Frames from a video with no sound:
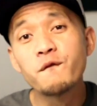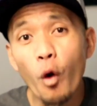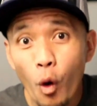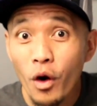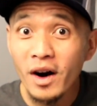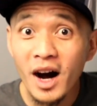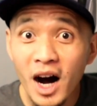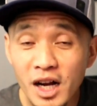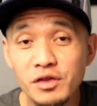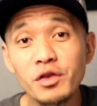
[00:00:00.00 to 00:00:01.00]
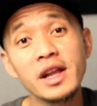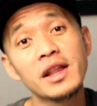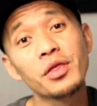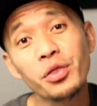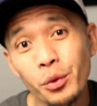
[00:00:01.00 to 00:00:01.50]

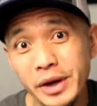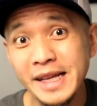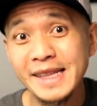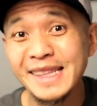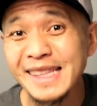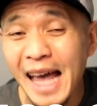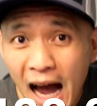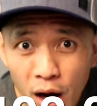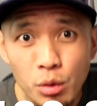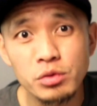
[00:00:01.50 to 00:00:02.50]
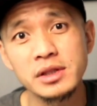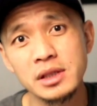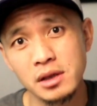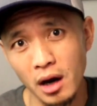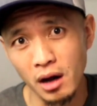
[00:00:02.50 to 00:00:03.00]

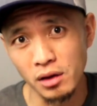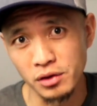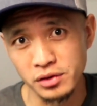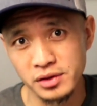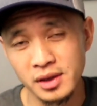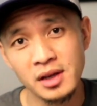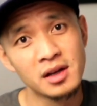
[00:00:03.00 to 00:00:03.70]
$403,000